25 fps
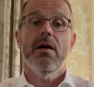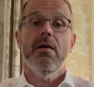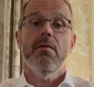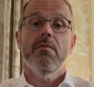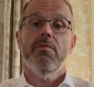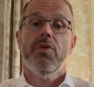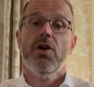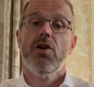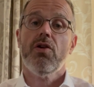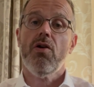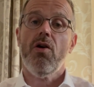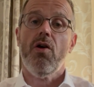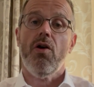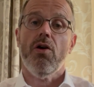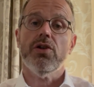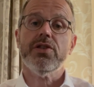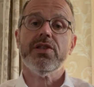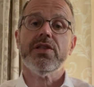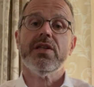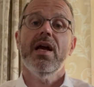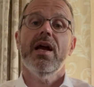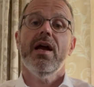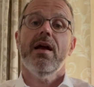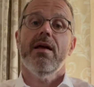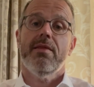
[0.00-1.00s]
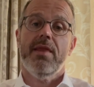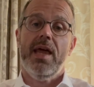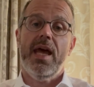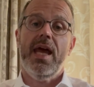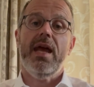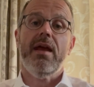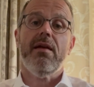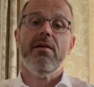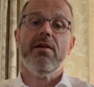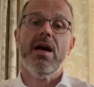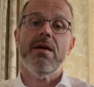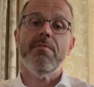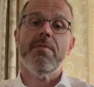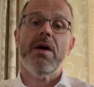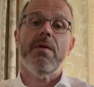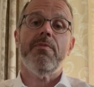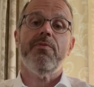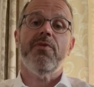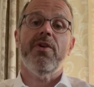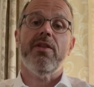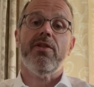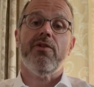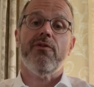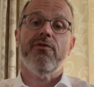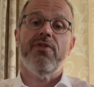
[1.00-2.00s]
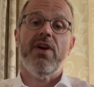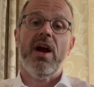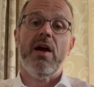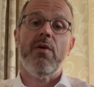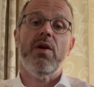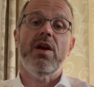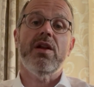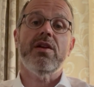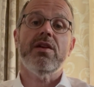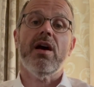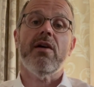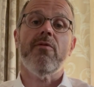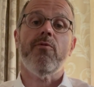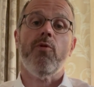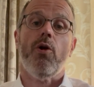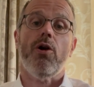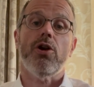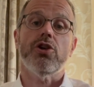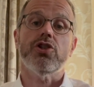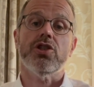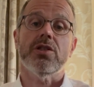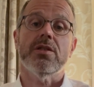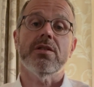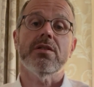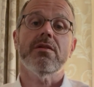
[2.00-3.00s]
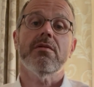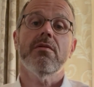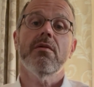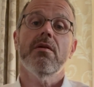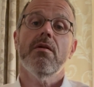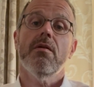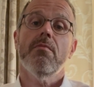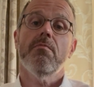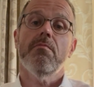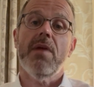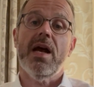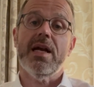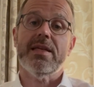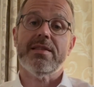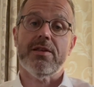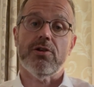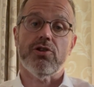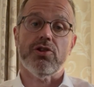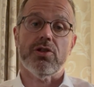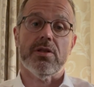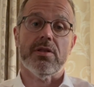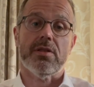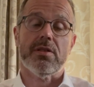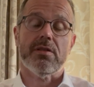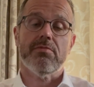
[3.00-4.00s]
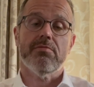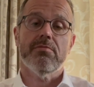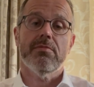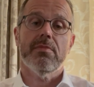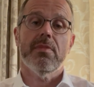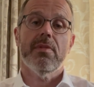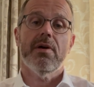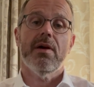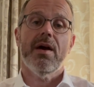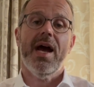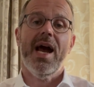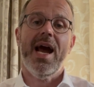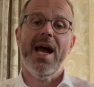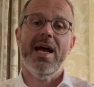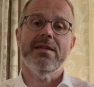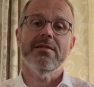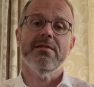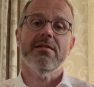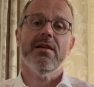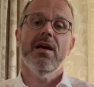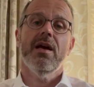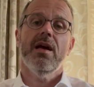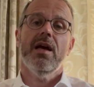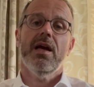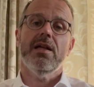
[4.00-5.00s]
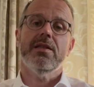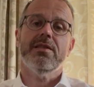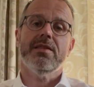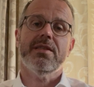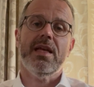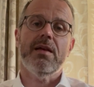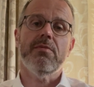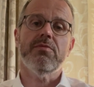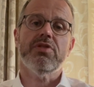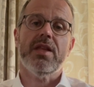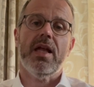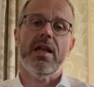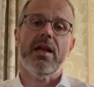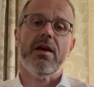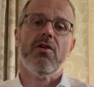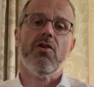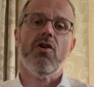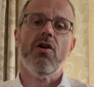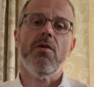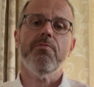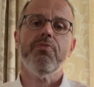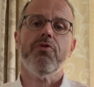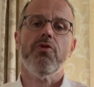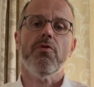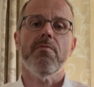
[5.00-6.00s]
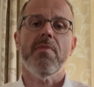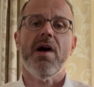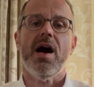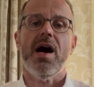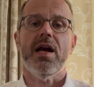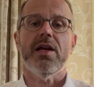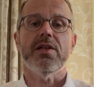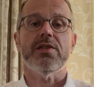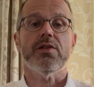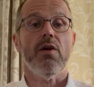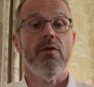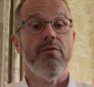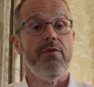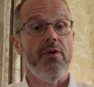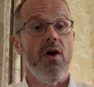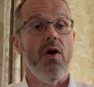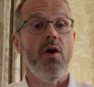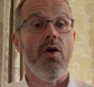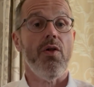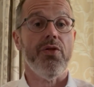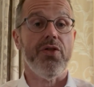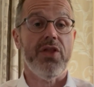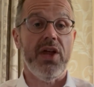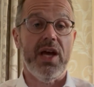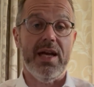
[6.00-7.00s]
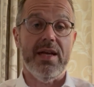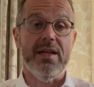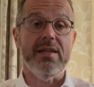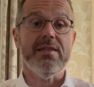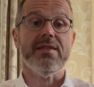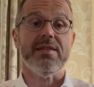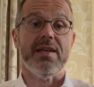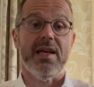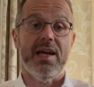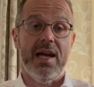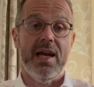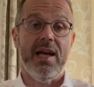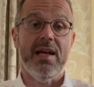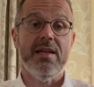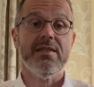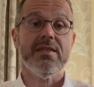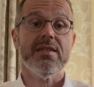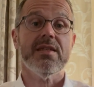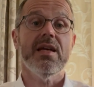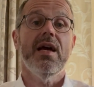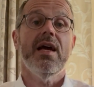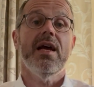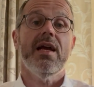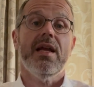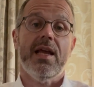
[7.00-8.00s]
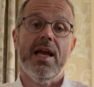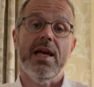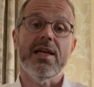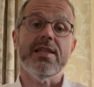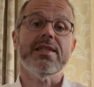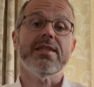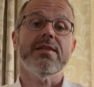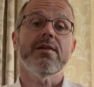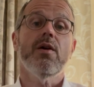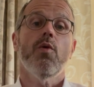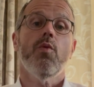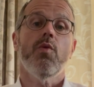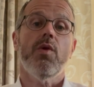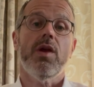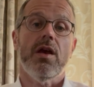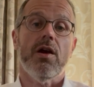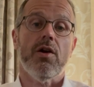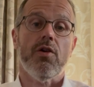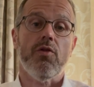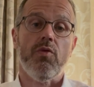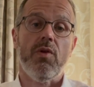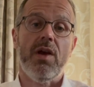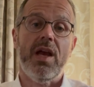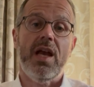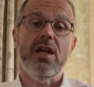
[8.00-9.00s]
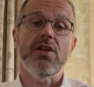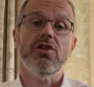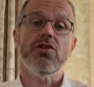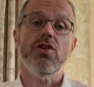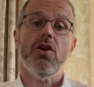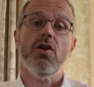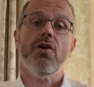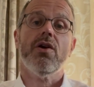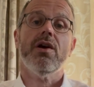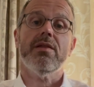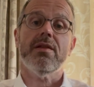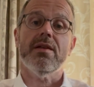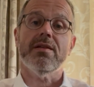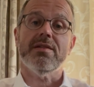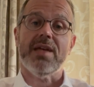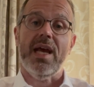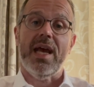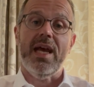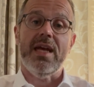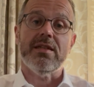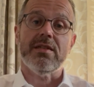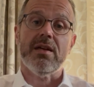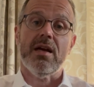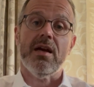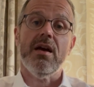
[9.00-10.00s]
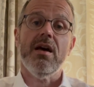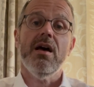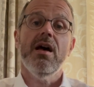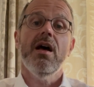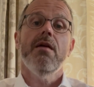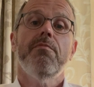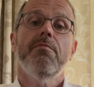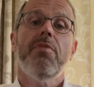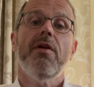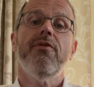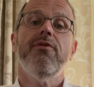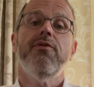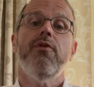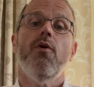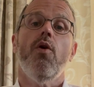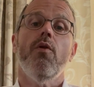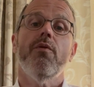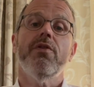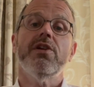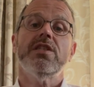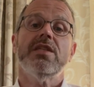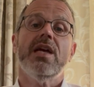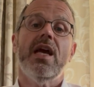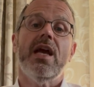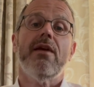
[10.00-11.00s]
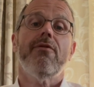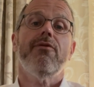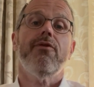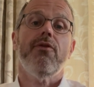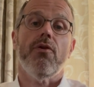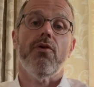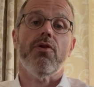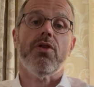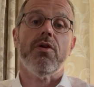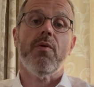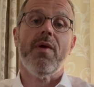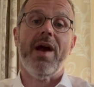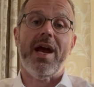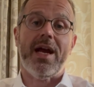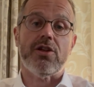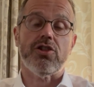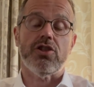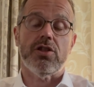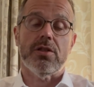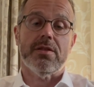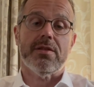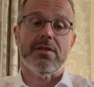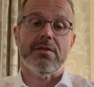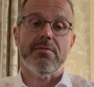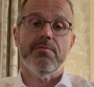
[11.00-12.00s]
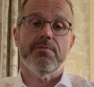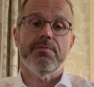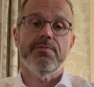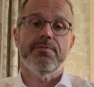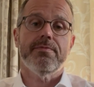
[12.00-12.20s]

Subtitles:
because they come up with very divergent messages. And it seems that a compromise of all this is, yes, we agree to look at the data before we take further actions.